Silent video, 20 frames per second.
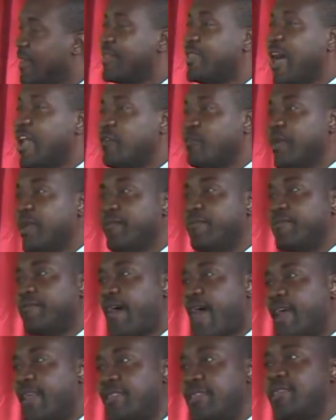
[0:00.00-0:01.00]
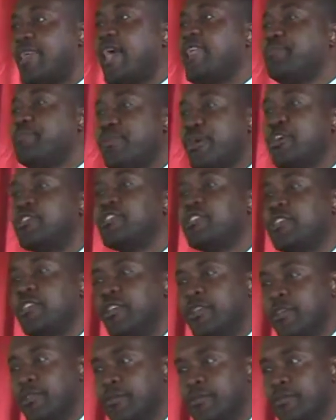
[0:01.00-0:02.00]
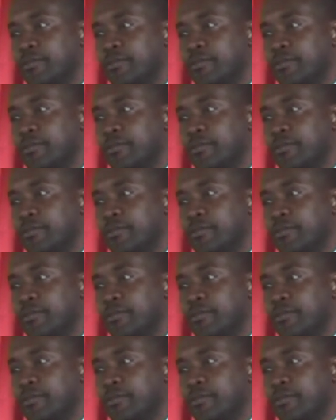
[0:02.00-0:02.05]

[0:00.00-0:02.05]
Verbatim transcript: that will find that person